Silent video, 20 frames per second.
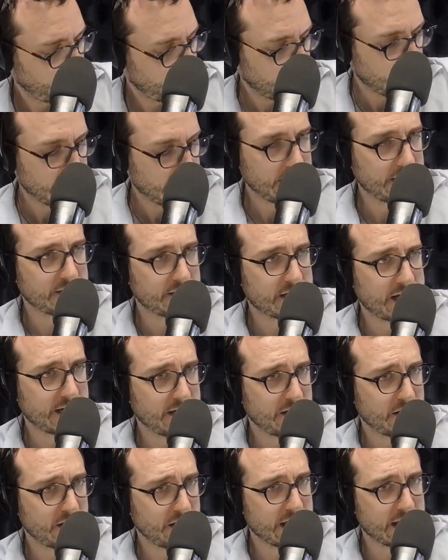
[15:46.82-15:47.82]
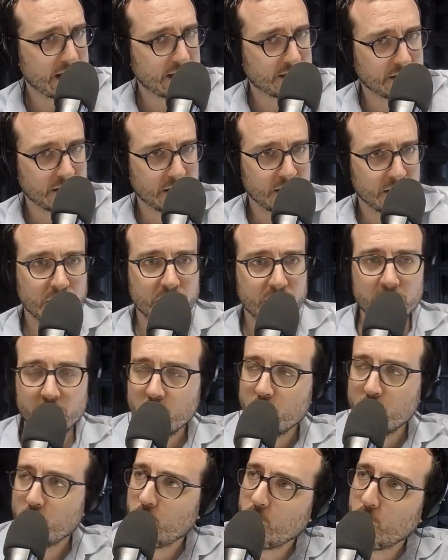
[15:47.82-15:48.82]
He's not here yet.
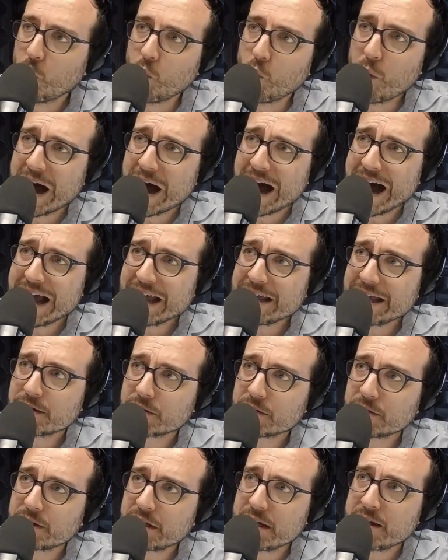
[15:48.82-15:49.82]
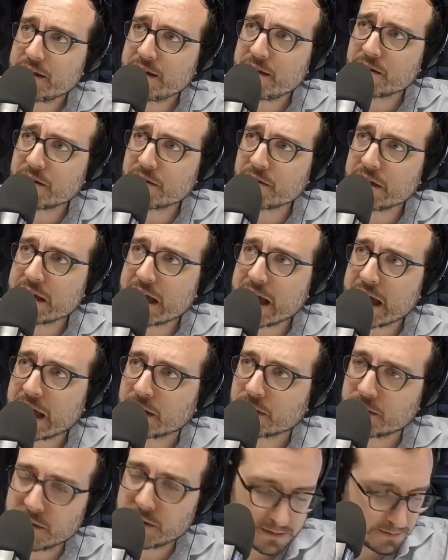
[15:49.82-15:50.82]
Why isn't he here
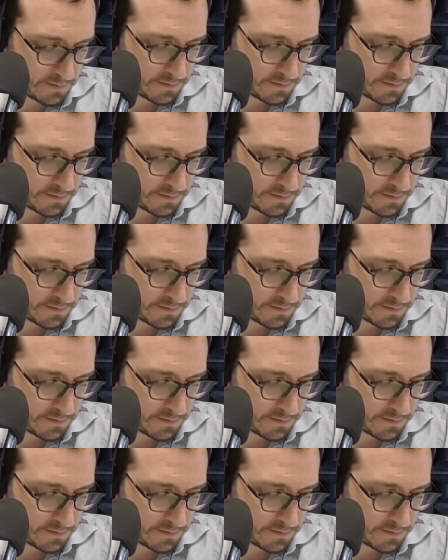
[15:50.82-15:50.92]
yet?